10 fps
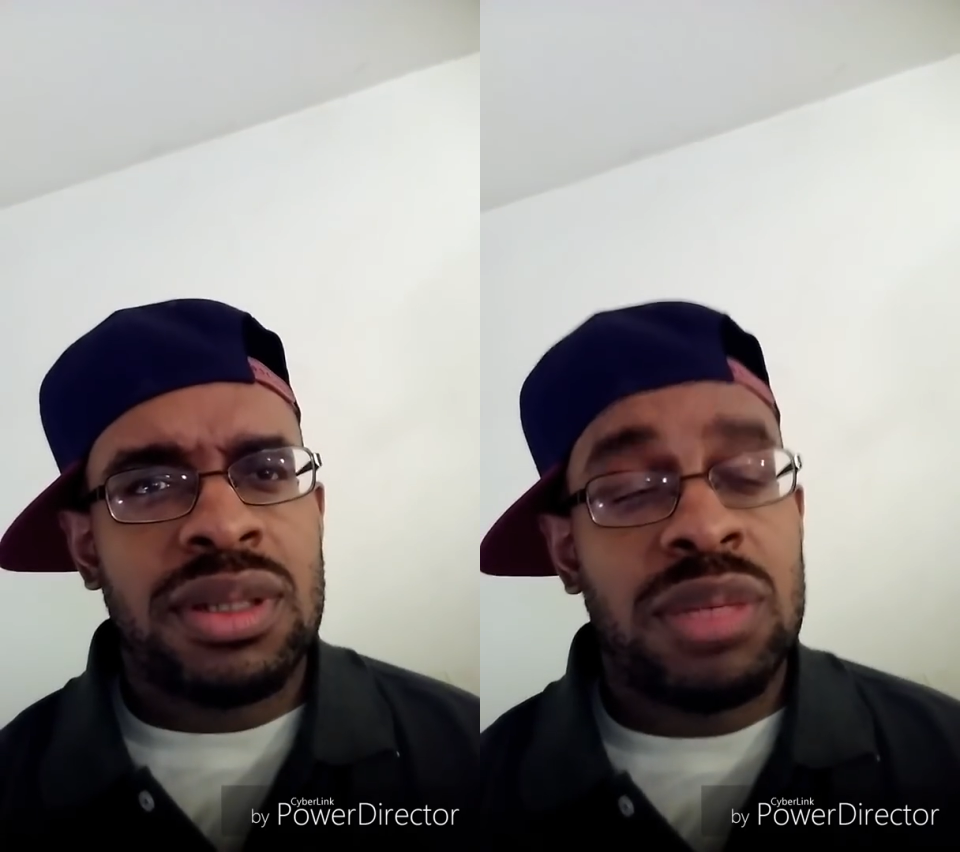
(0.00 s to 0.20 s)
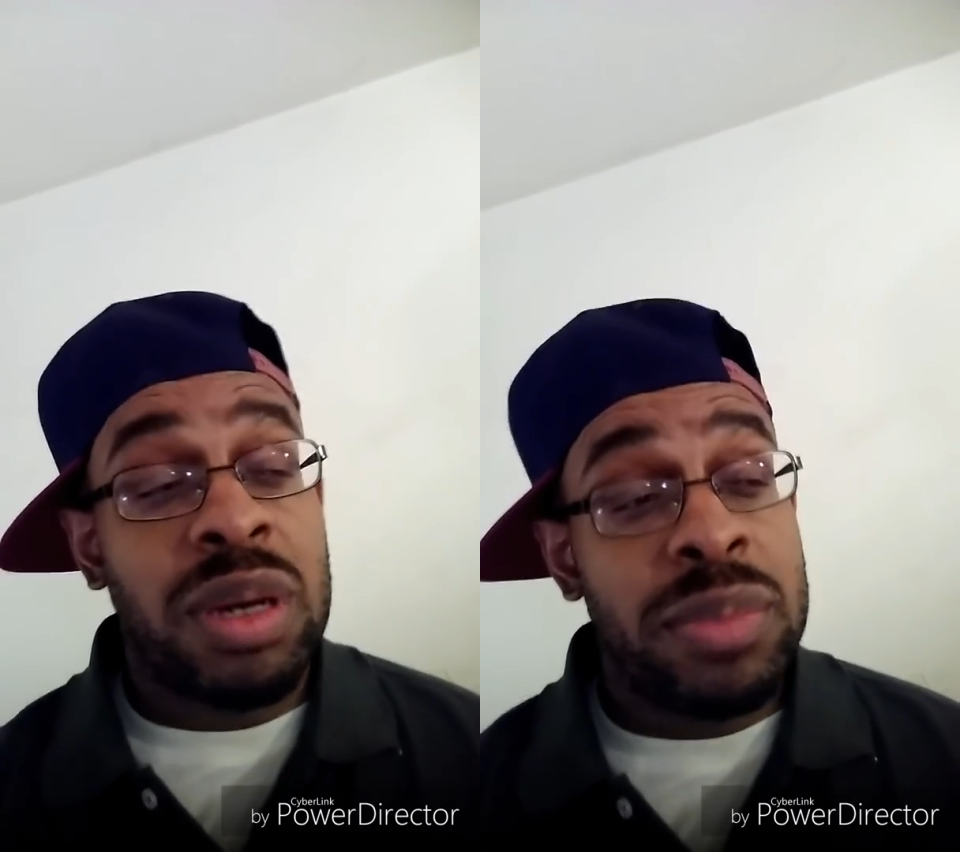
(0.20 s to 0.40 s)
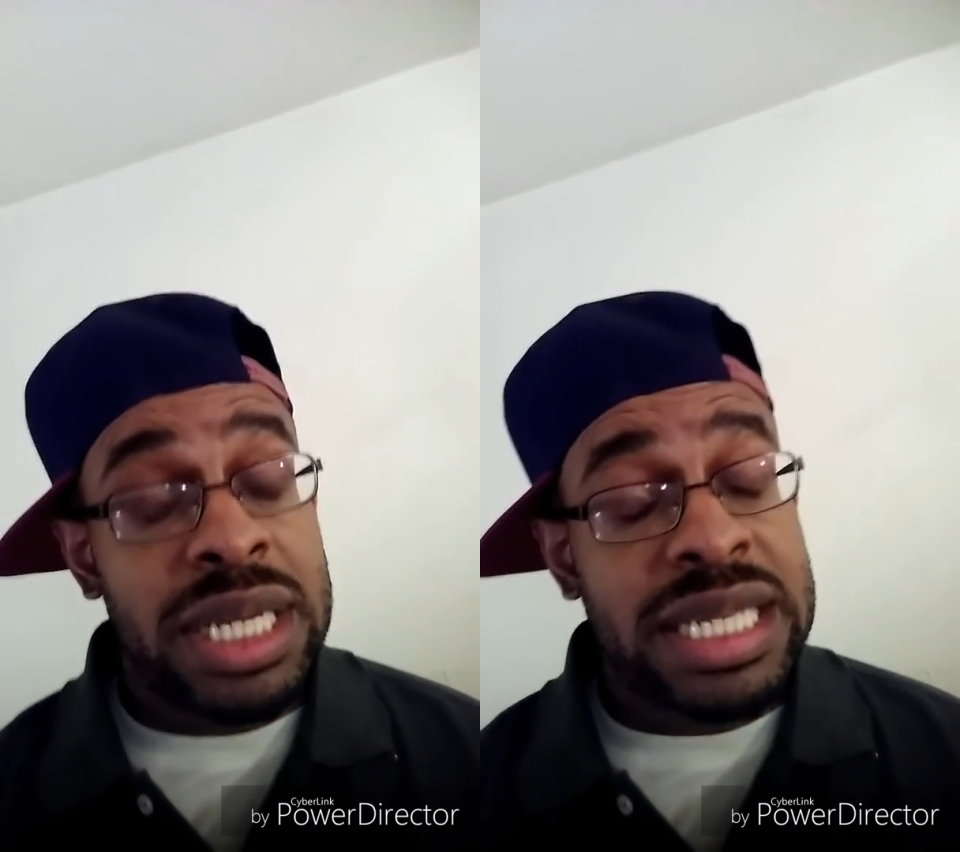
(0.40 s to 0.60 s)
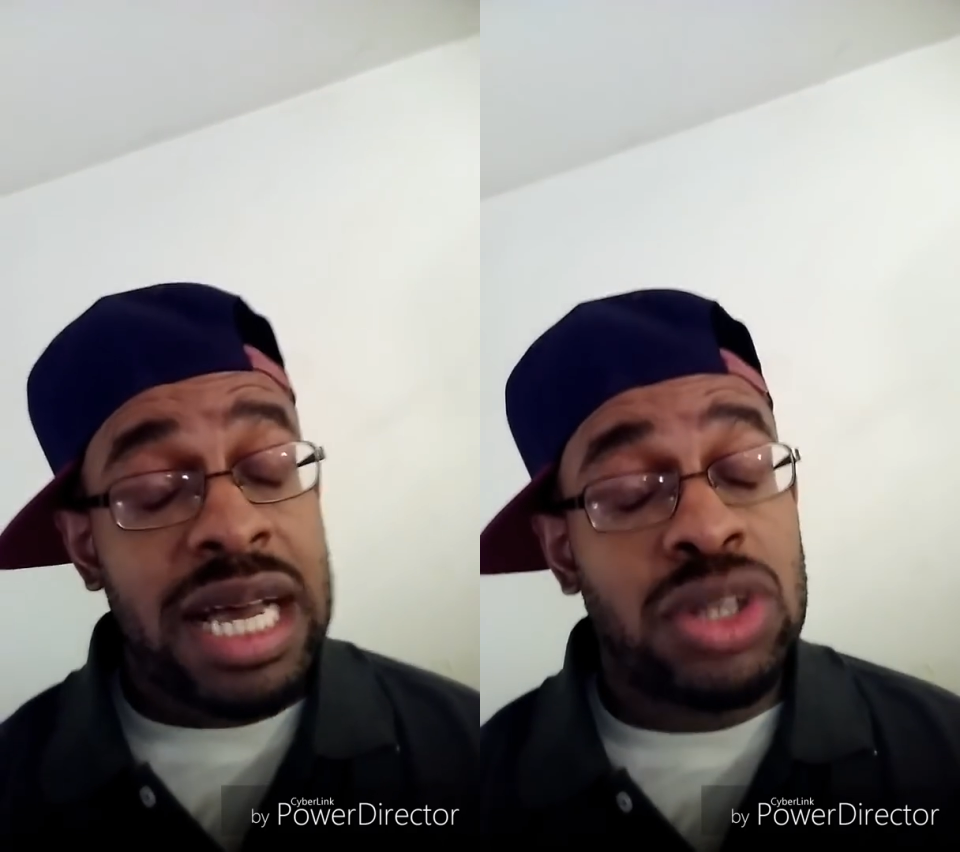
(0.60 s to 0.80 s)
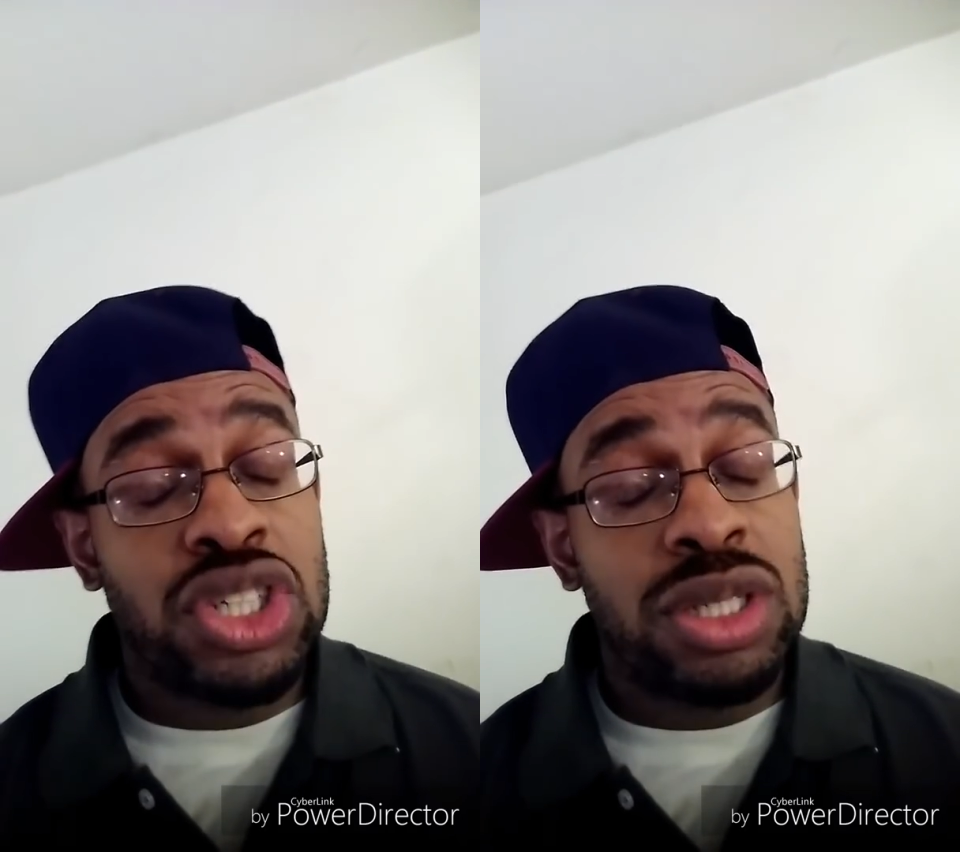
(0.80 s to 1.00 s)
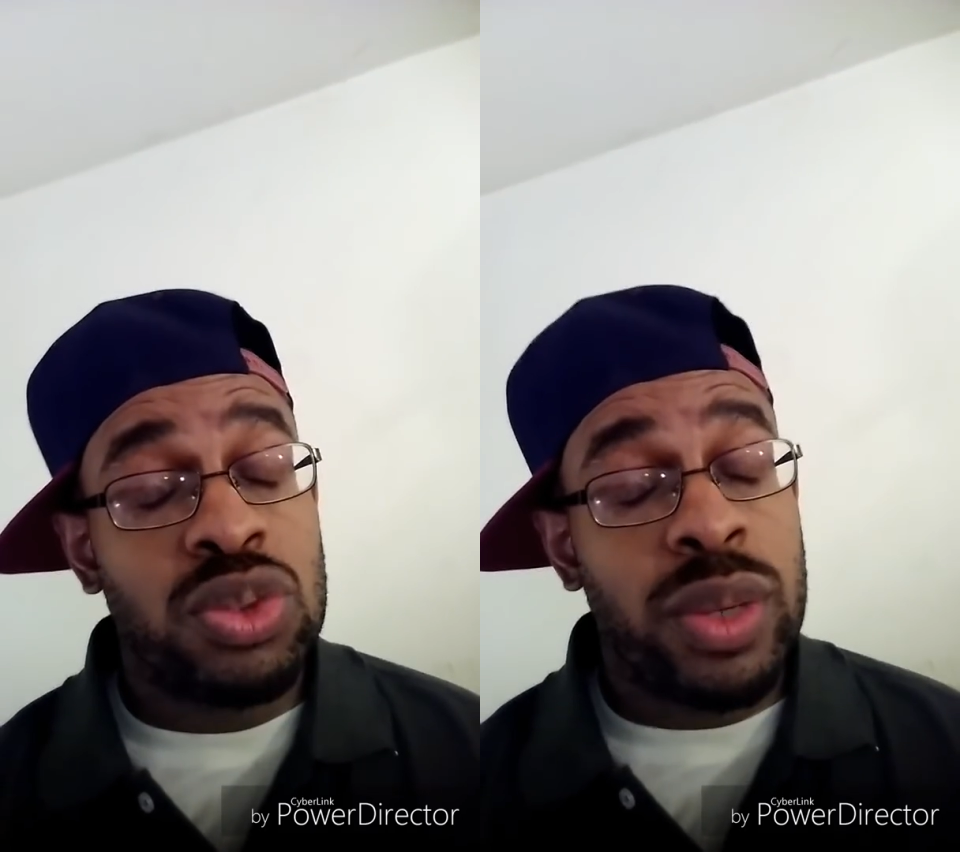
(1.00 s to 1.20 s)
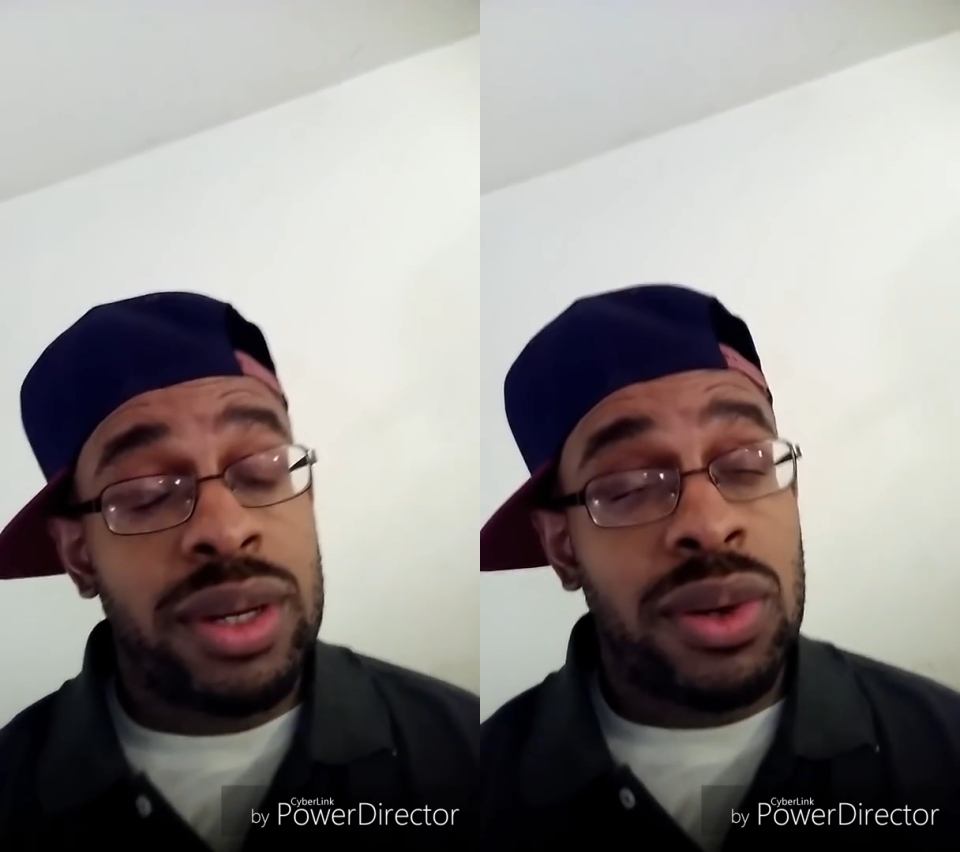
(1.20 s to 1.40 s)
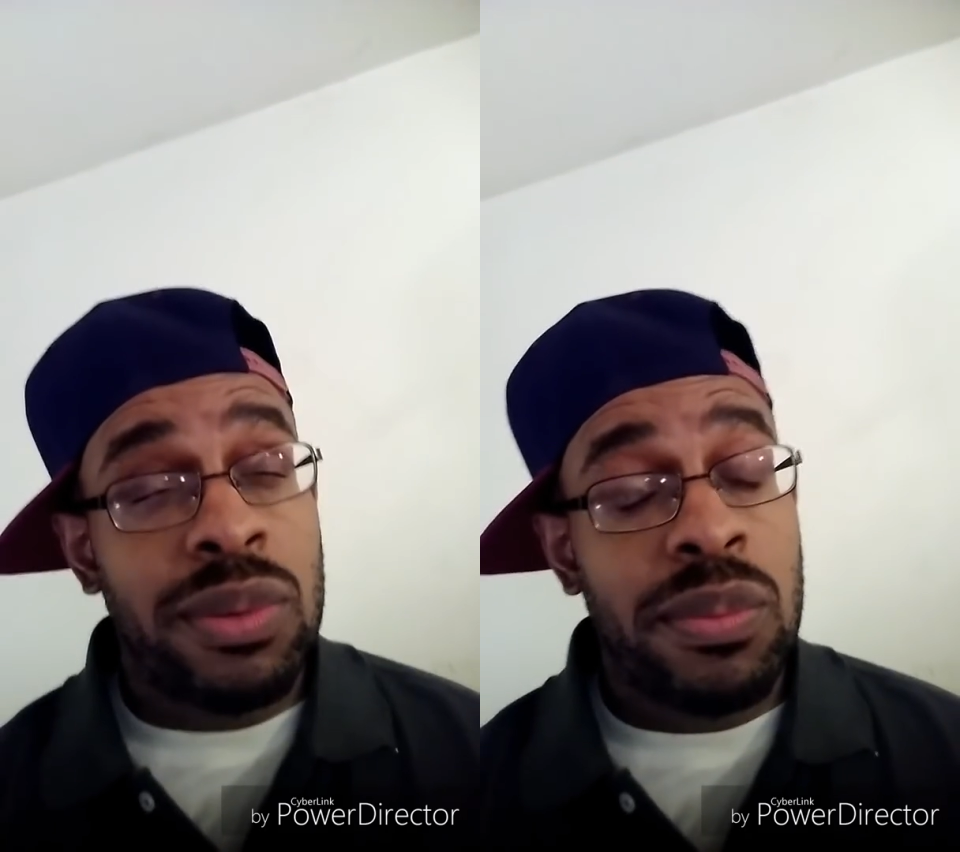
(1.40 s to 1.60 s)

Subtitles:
and my MGTOW shit as well,